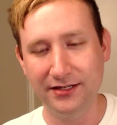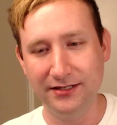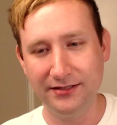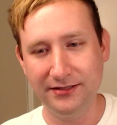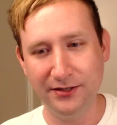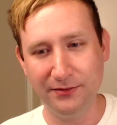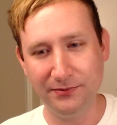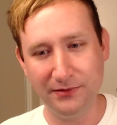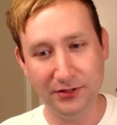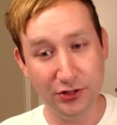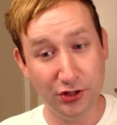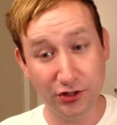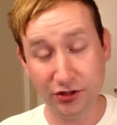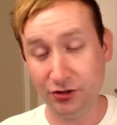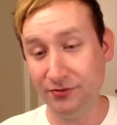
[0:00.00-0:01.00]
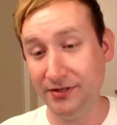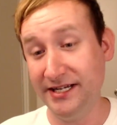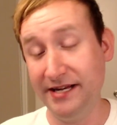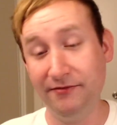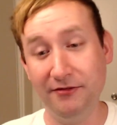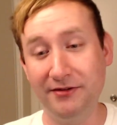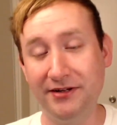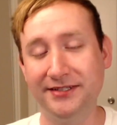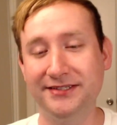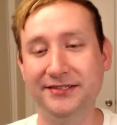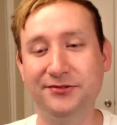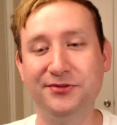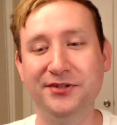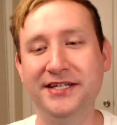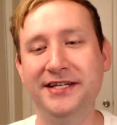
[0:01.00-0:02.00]
Your tweet and everyone else's
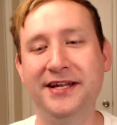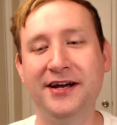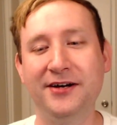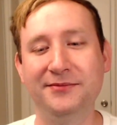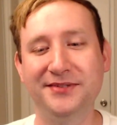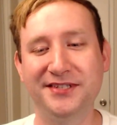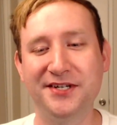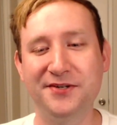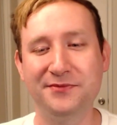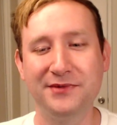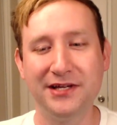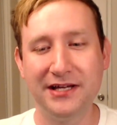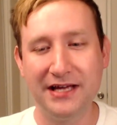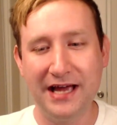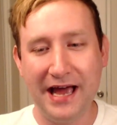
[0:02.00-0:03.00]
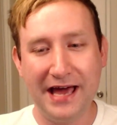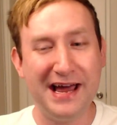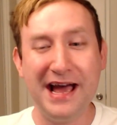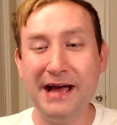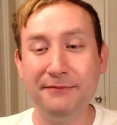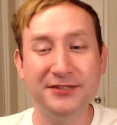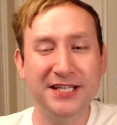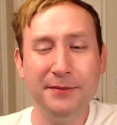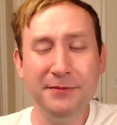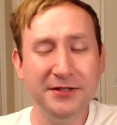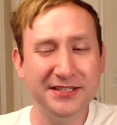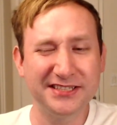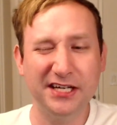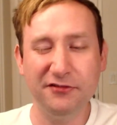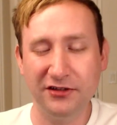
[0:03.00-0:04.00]
really did help. So, and I was happy to
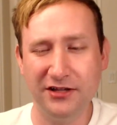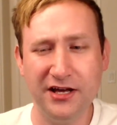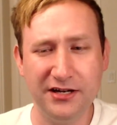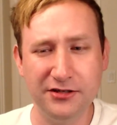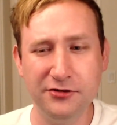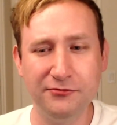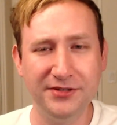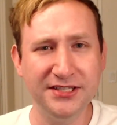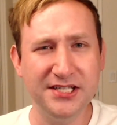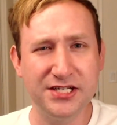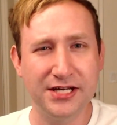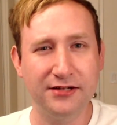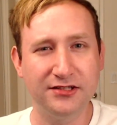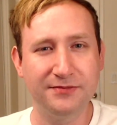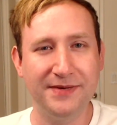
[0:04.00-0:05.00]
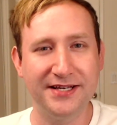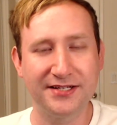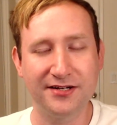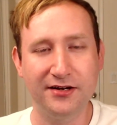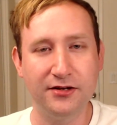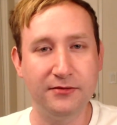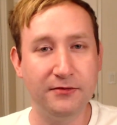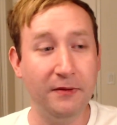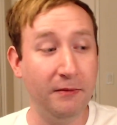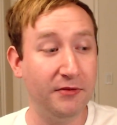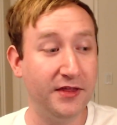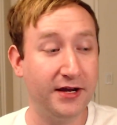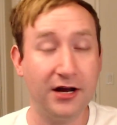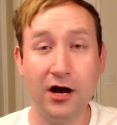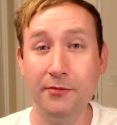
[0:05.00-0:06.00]
discover a lot of new whiskey channels based on the people
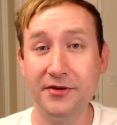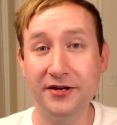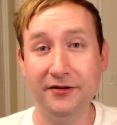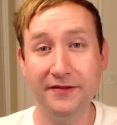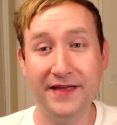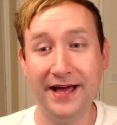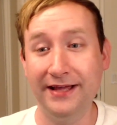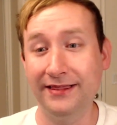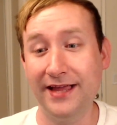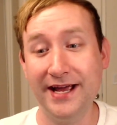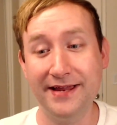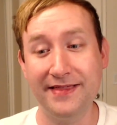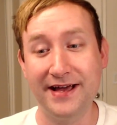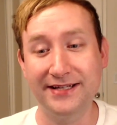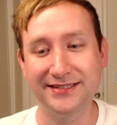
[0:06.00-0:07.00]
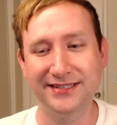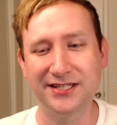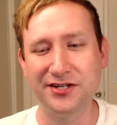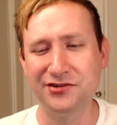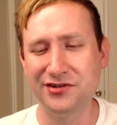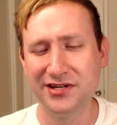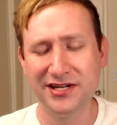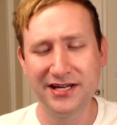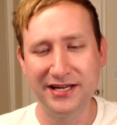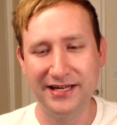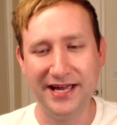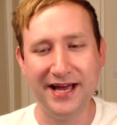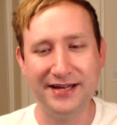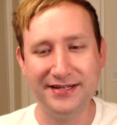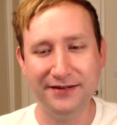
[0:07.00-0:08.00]
that commented on that and liked that. So,
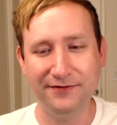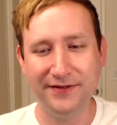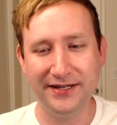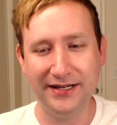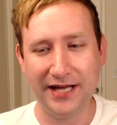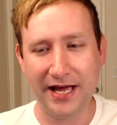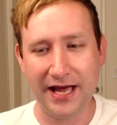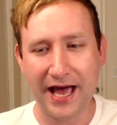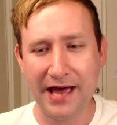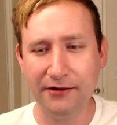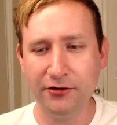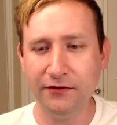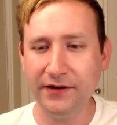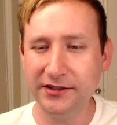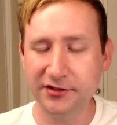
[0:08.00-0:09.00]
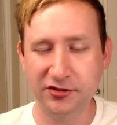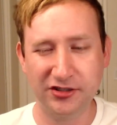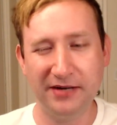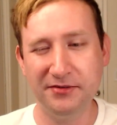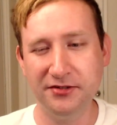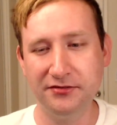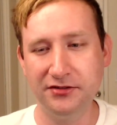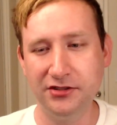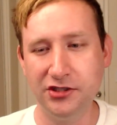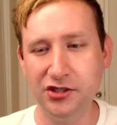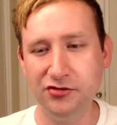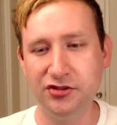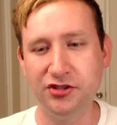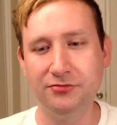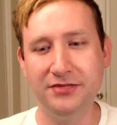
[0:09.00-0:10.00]
yeah, definitely. I don't know if I subscribed to you on
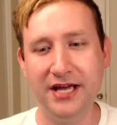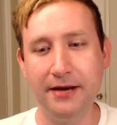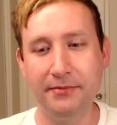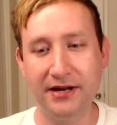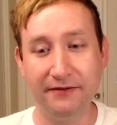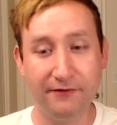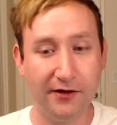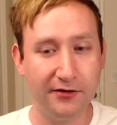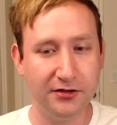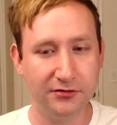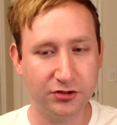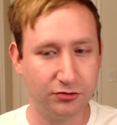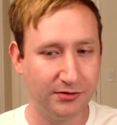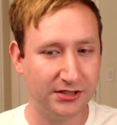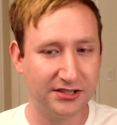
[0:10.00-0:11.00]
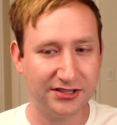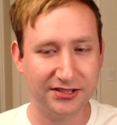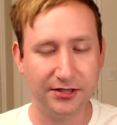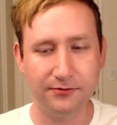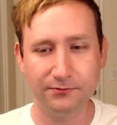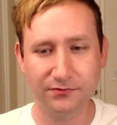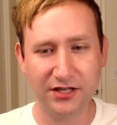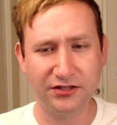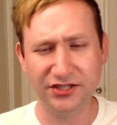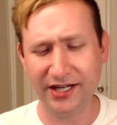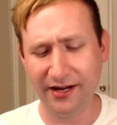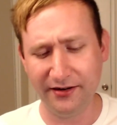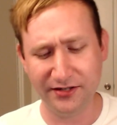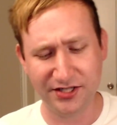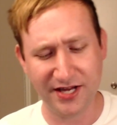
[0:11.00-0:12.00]
YouTube yet, but I follow you on Twitter, so I'll check out
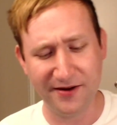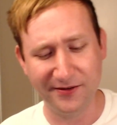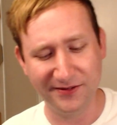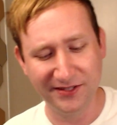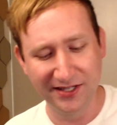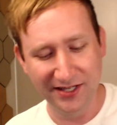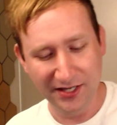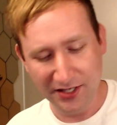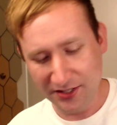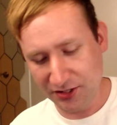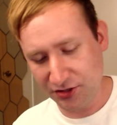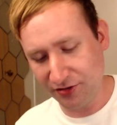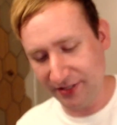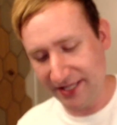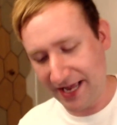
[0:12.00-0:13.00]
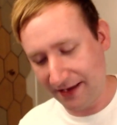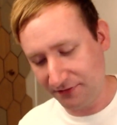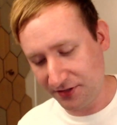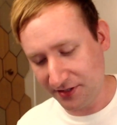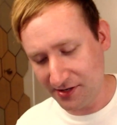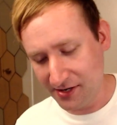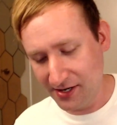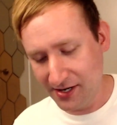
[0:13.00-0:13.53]
your channel shortly after.